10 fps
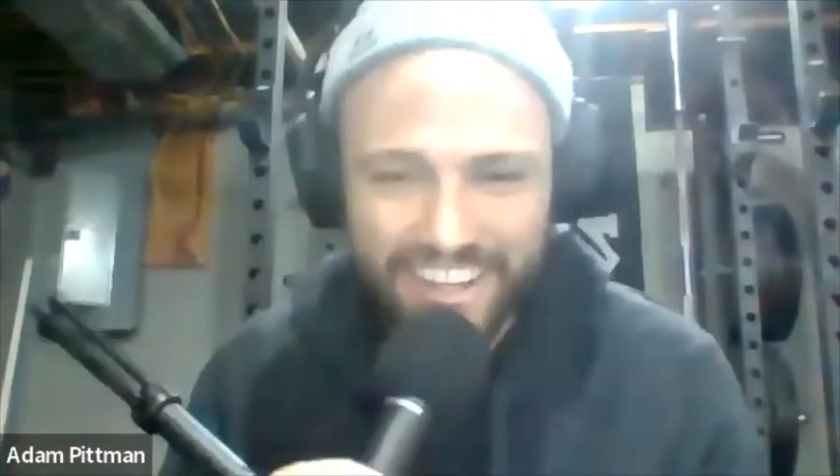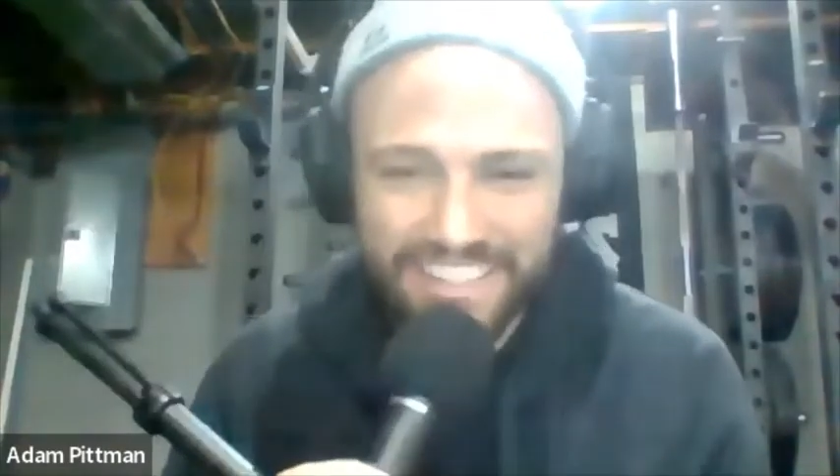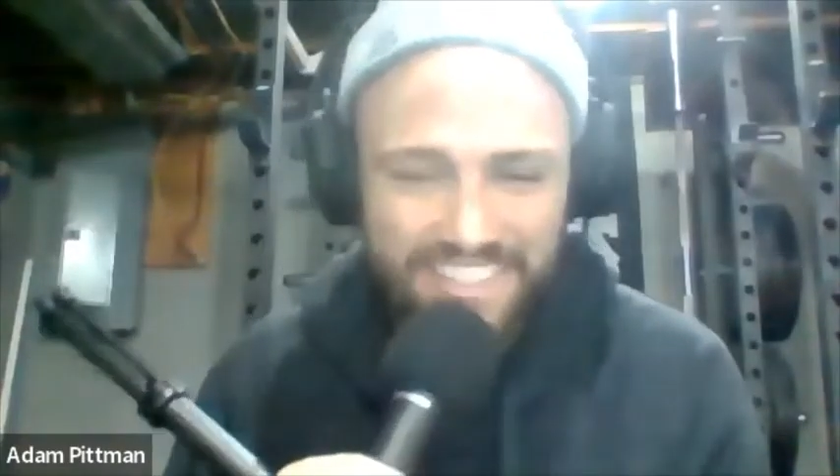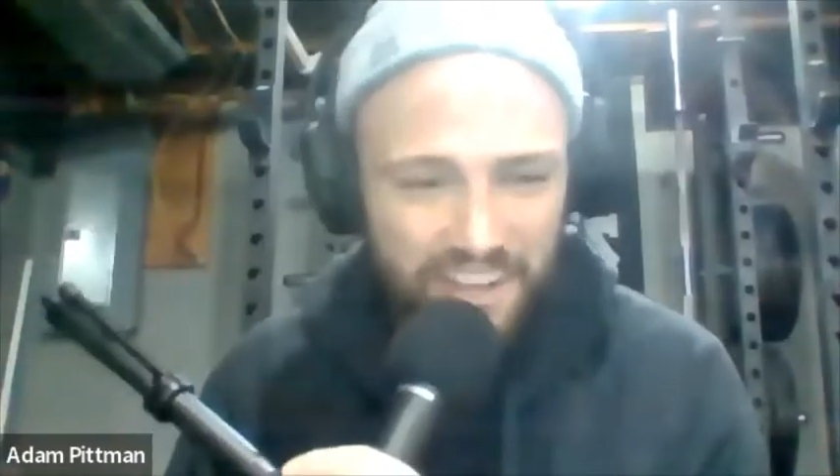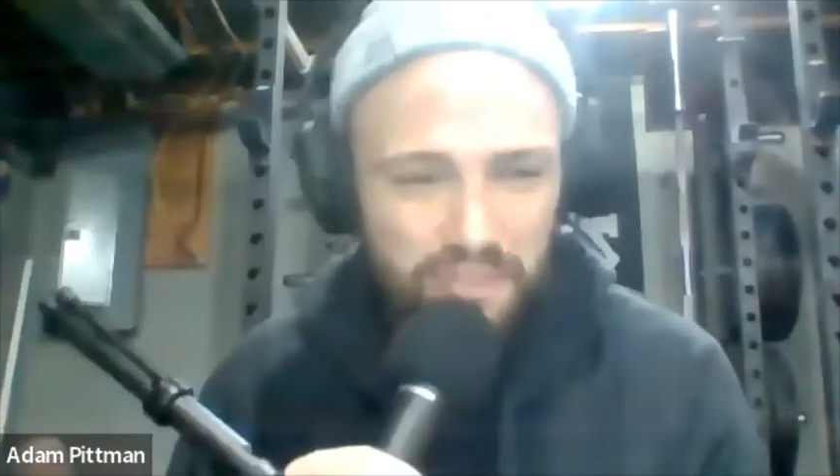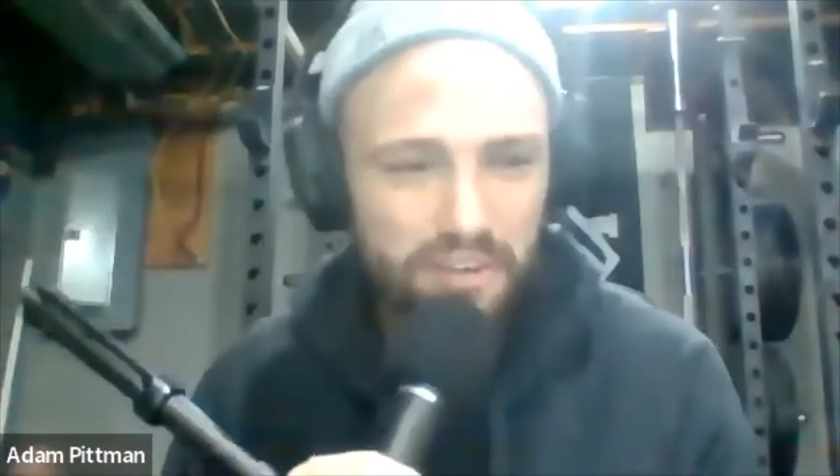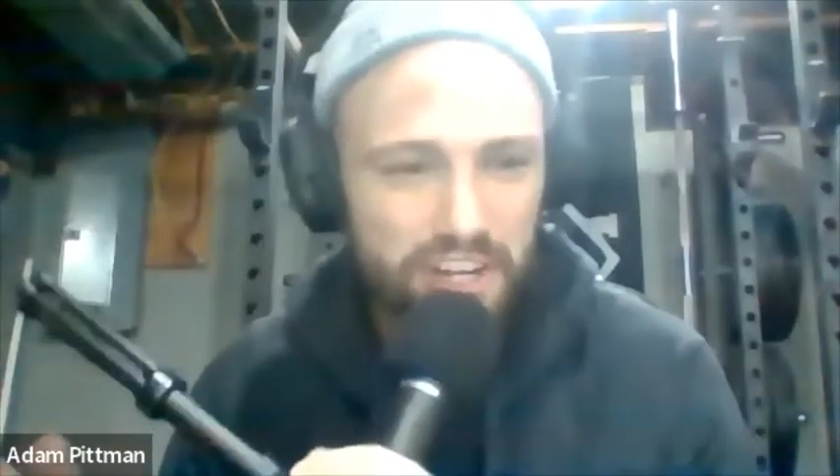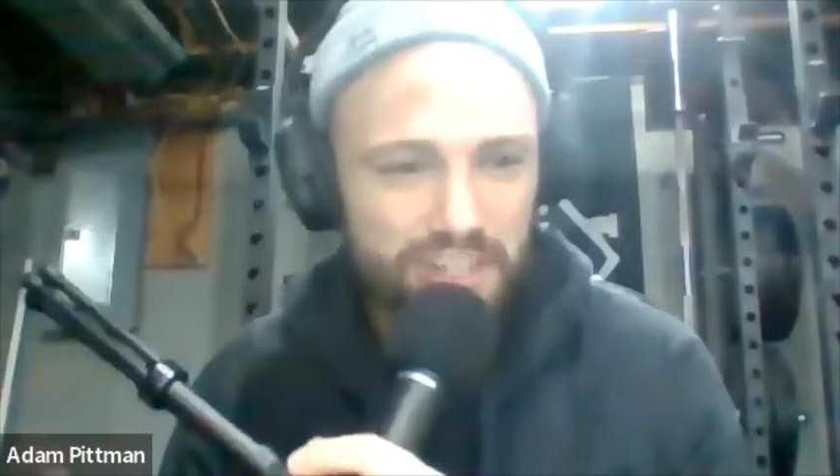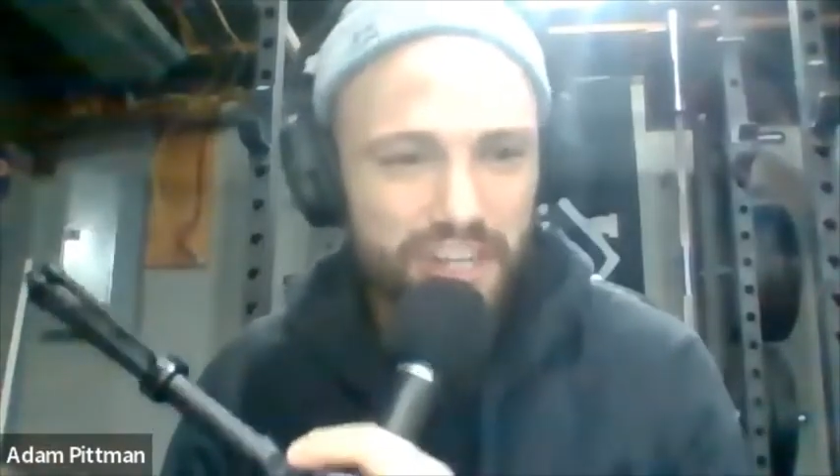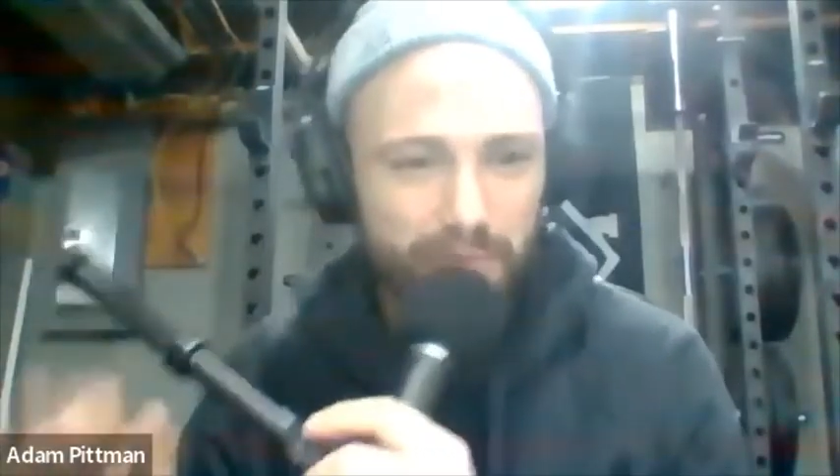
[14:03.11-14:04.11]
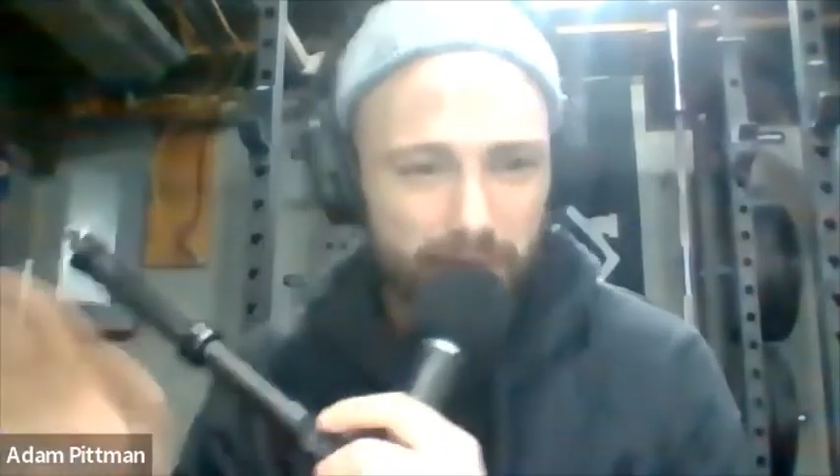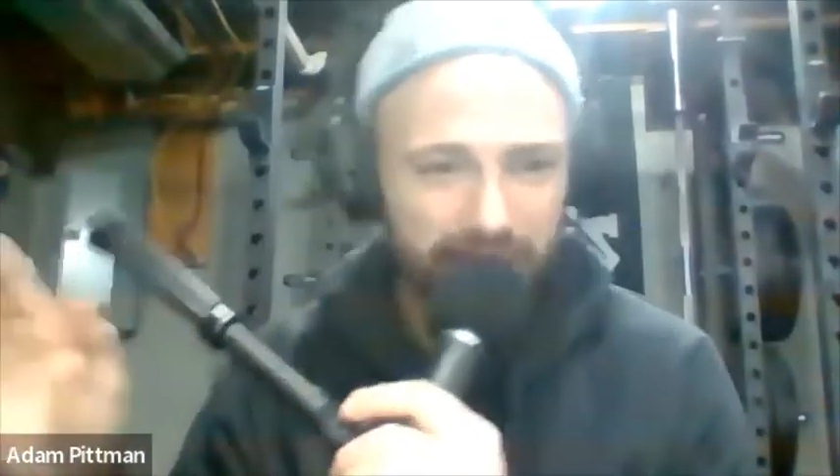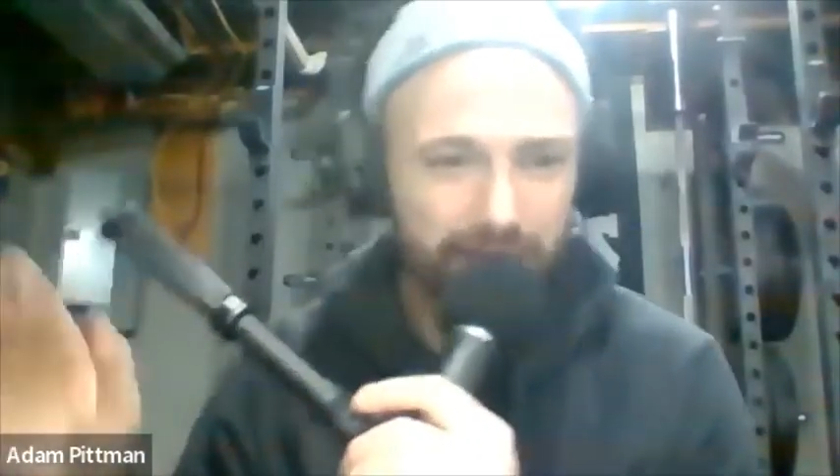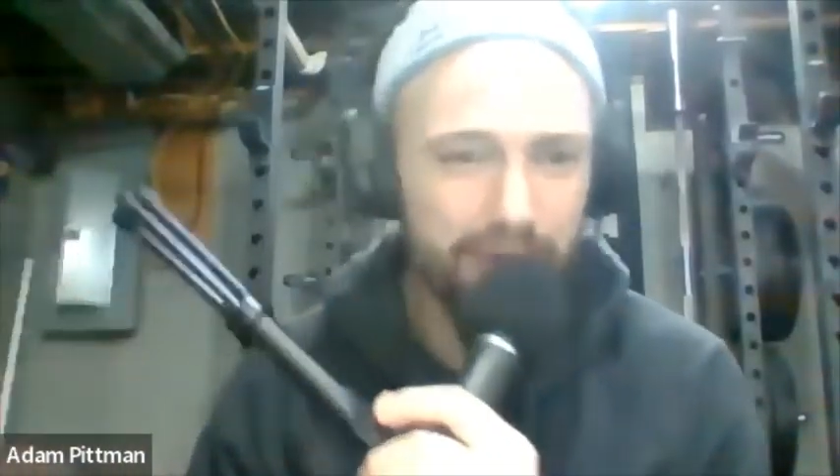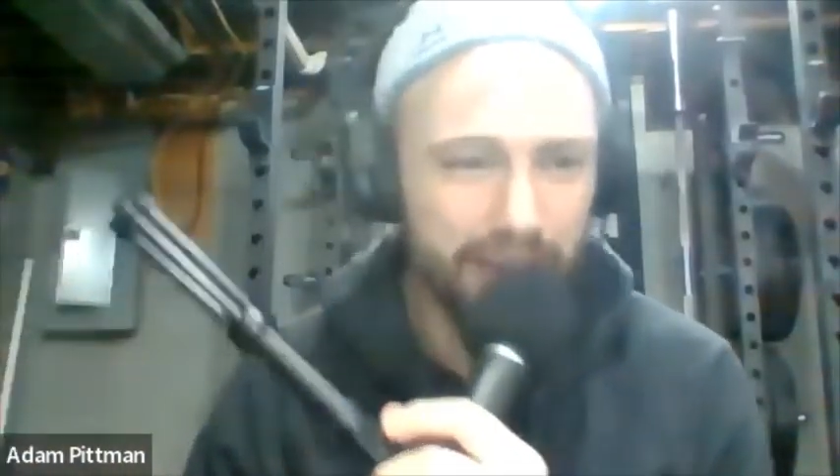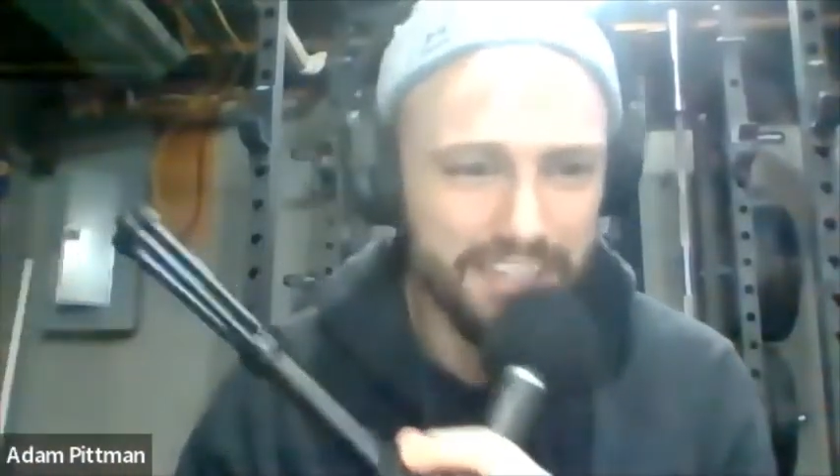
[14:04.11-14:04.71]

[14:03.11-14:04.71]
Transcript: So frustrating, but I